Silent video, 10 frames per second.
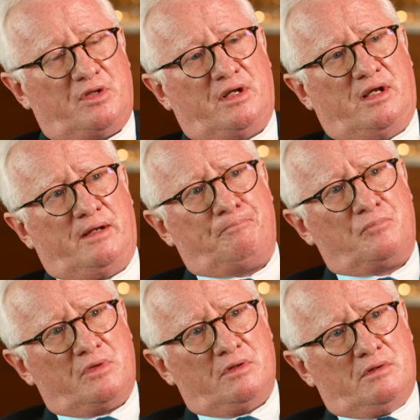
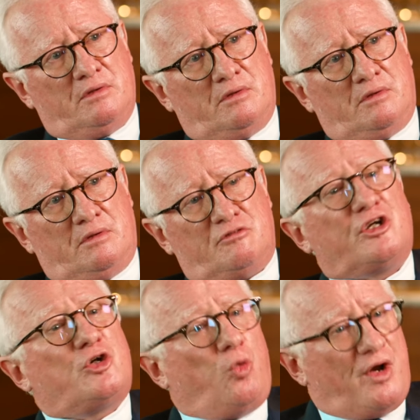to
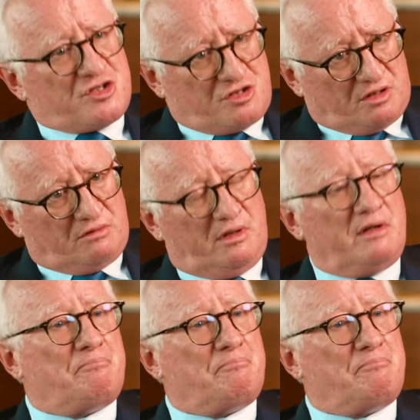question,